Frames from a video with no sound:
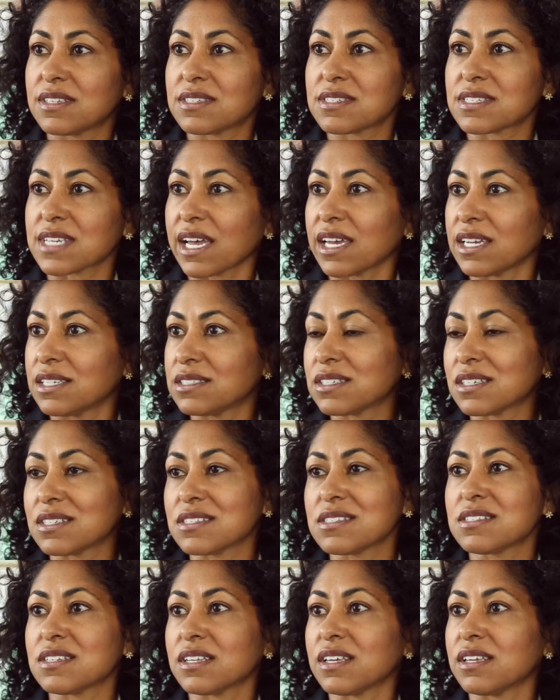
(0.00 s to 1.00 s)

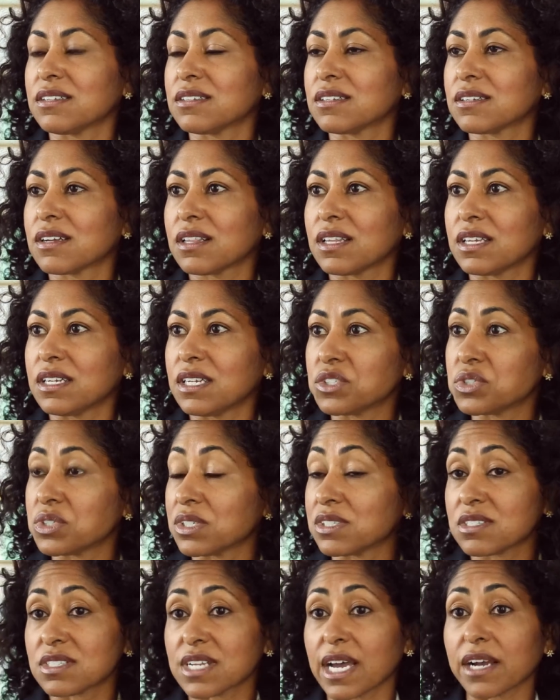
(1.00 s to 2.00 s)
scientists and
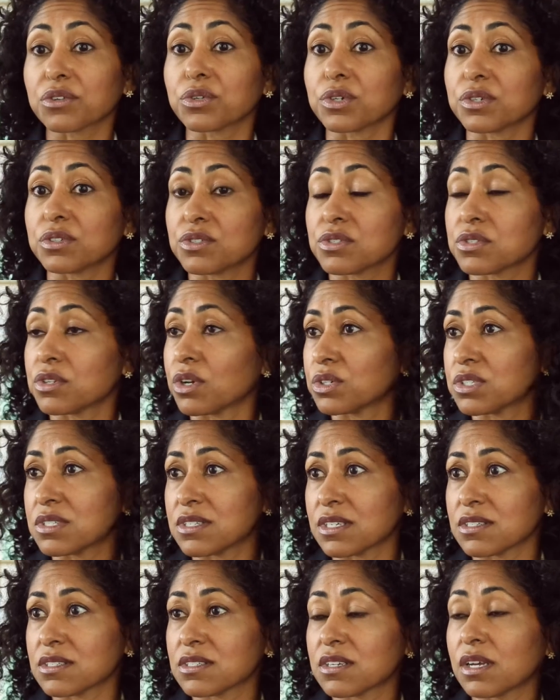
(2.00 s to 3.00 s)
clinicians, doctors,
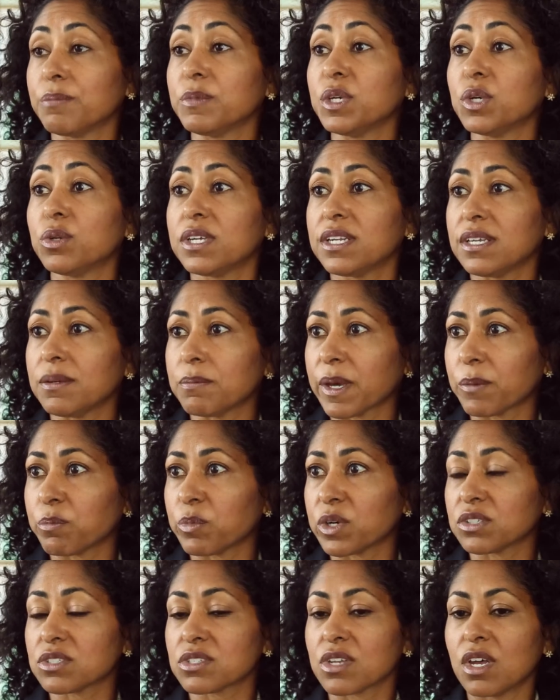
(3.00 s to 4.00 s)
nurses, community
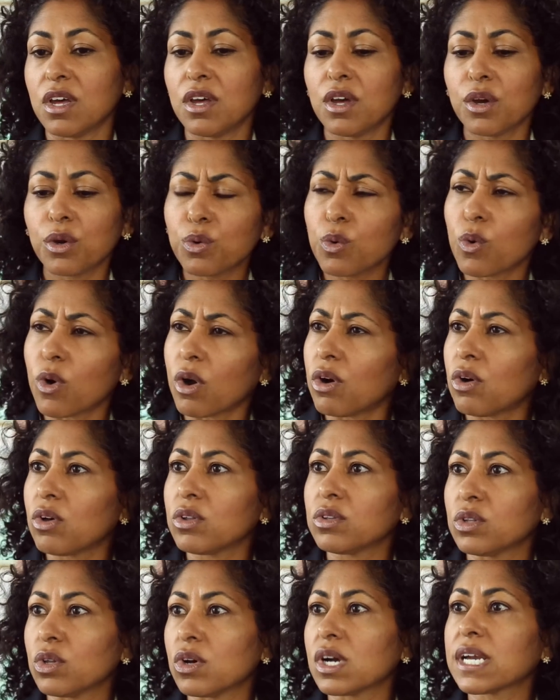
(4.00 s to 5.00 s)
members, mm -hmm. who
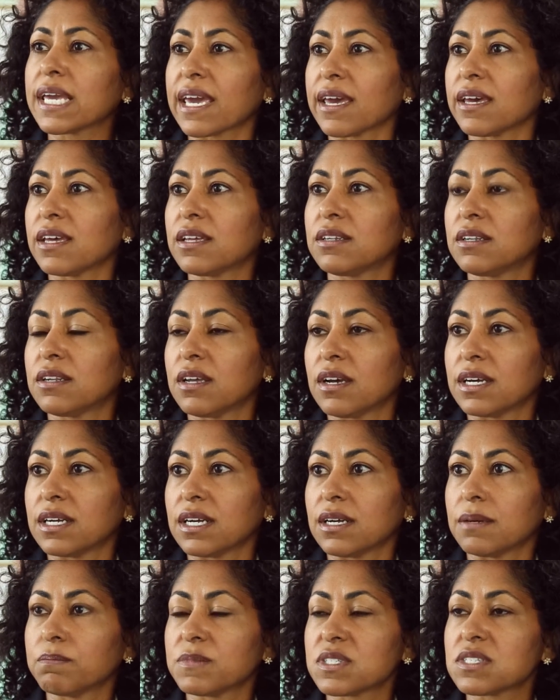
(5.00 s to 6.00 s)
all look at
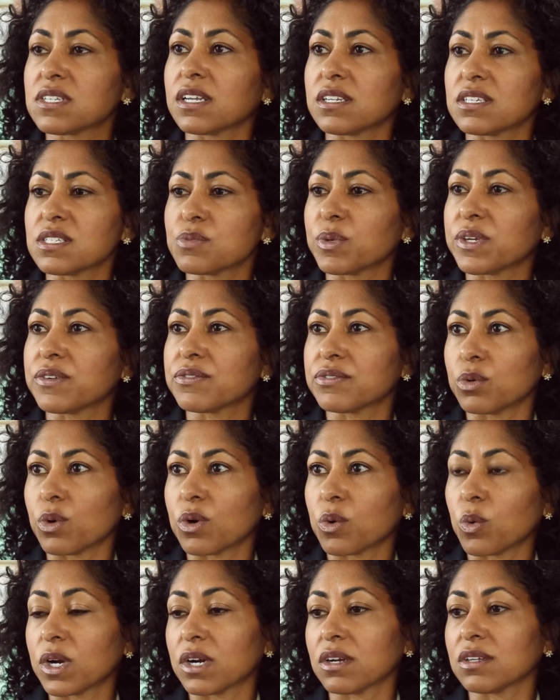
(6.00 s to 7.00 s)
um, studies
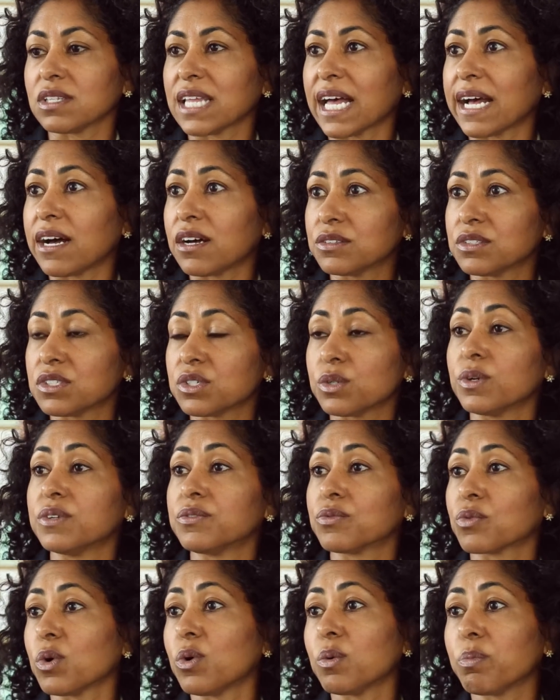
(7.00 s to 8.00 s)
before we're allowed to
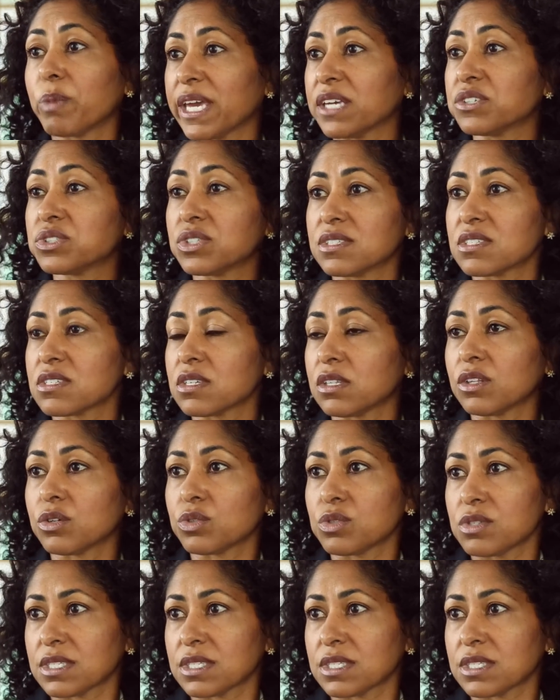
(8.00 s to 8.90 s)
enroll patients in those